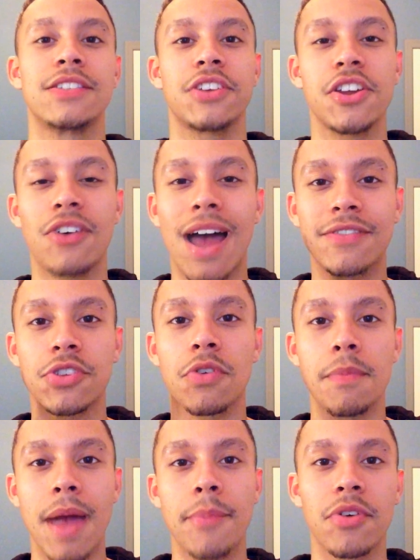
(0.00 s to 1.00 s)
so you don't have to
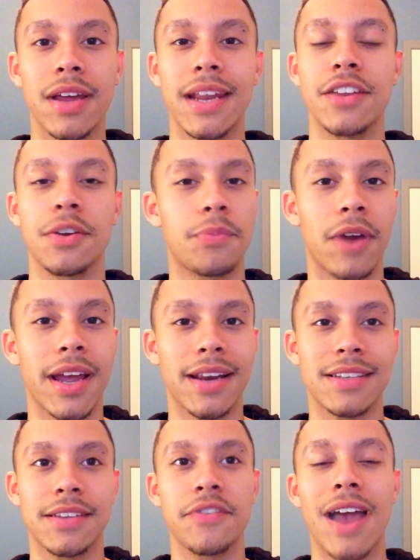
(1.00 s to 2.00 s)
remember it in your brain,
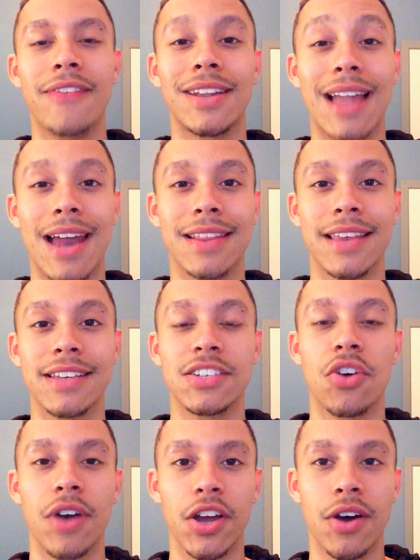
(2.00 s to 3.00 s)
because if you have a lot of things
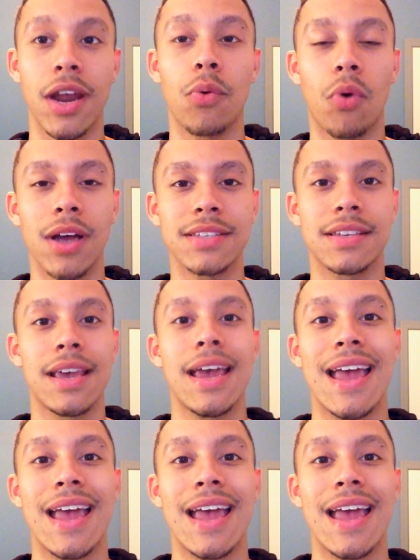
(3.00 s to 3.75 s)
going on at once,